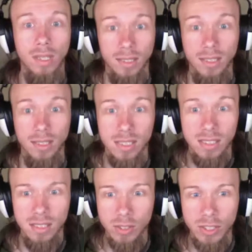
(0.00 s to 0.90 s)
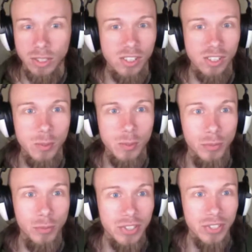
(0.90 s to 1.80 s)
It is indeed. Did
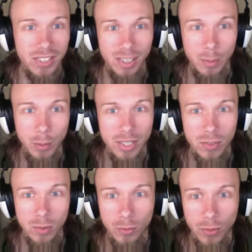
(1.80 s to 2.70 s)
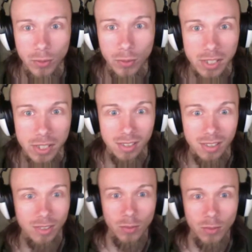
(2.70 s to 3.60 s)
Presonus get the prize for the first
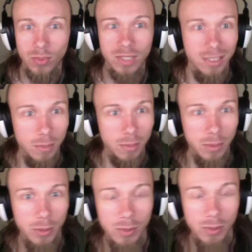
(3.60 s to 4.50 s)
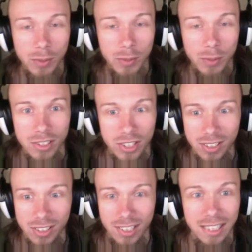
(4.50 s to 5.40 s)
DAW with multi-touch
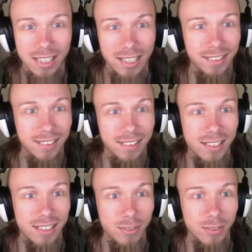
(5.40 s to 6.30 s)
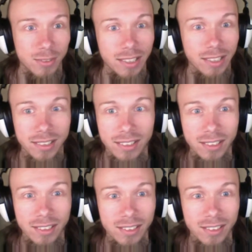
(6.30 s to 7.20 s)
in their native layer?
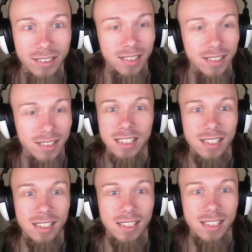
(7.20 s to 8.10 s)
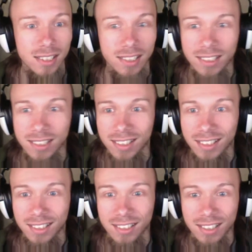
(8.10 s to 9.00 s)
Is that?
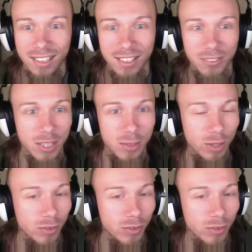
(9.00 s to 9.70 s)
I can't think of another.